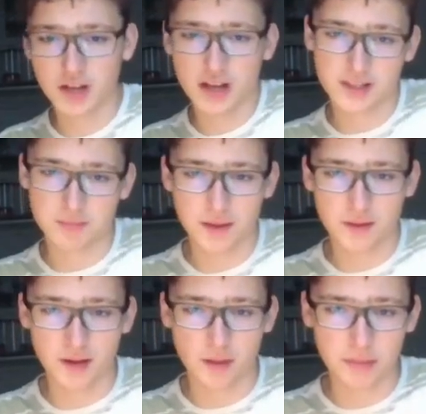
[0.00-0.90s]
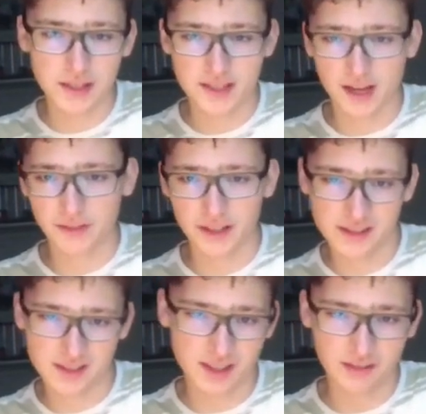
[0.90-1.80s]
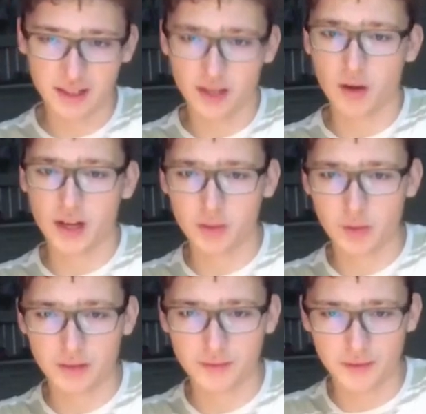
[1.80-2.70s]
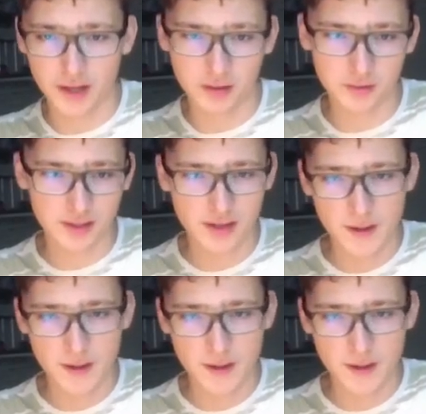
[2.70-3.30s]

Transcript: I just blundered a piece. I think it's even in one in one of the videos.